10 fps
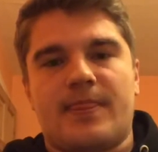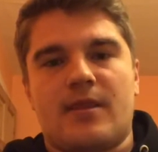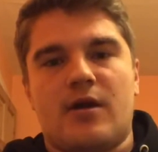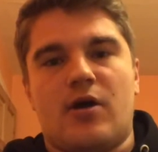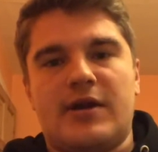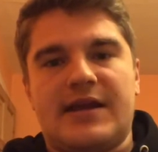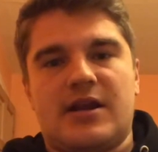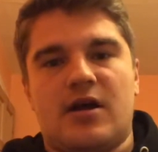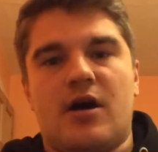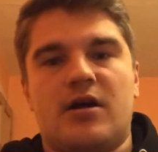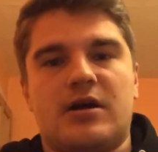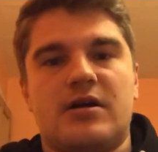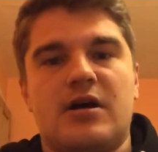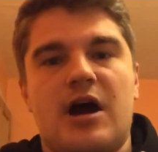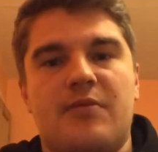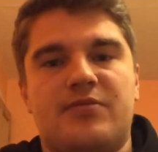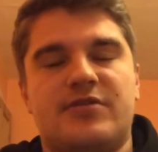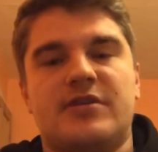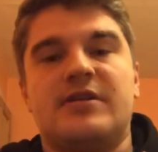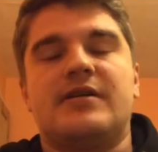Ollie Clark,
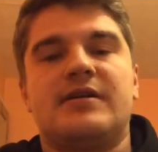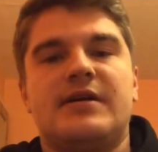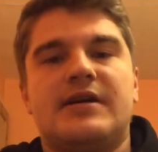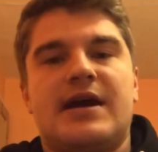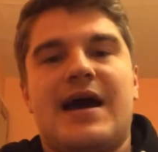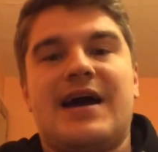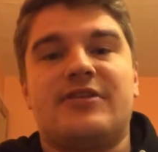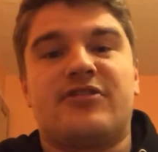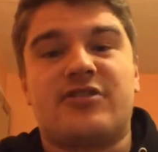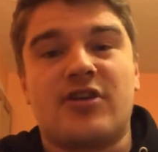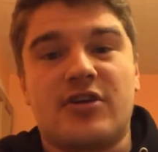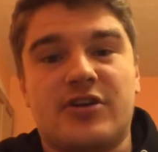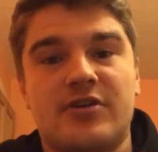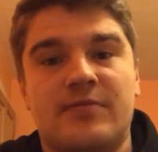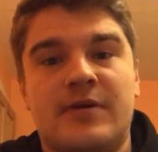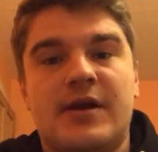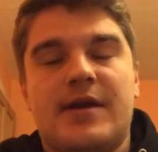Upson and Circum.